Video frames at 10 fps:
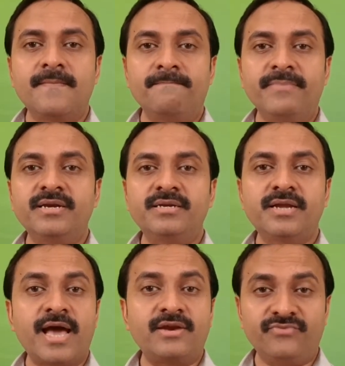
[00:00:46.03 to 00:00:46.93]

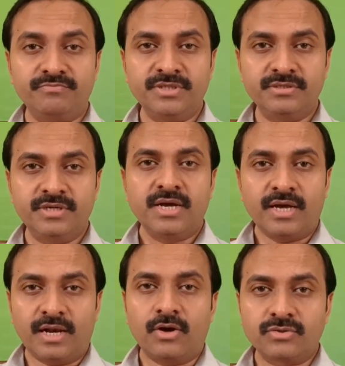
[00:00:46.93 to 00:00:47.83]
men and women
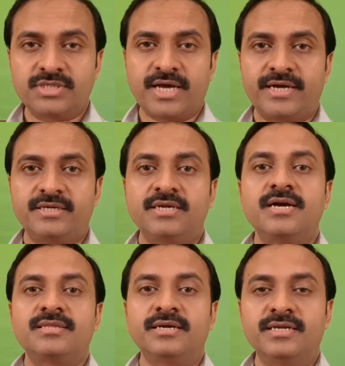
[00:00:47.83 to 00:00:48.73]
alongside
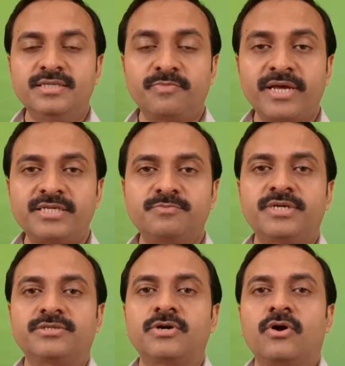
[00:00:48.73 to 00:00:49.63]
the
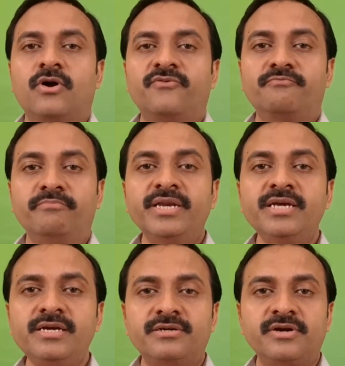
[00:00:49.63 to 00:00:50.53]
displacement of
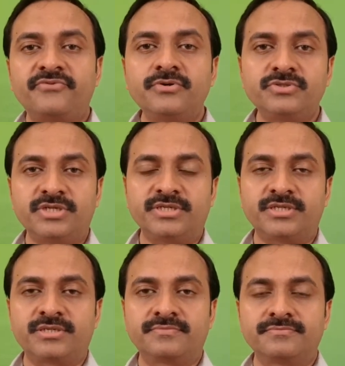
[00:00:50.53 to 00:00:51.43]
many
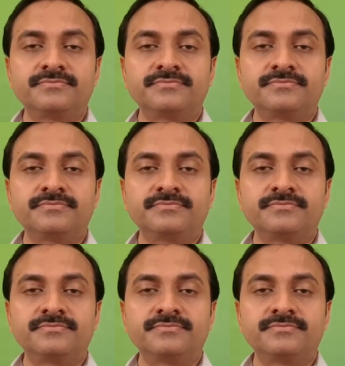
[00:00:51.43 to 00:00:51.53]
refugees,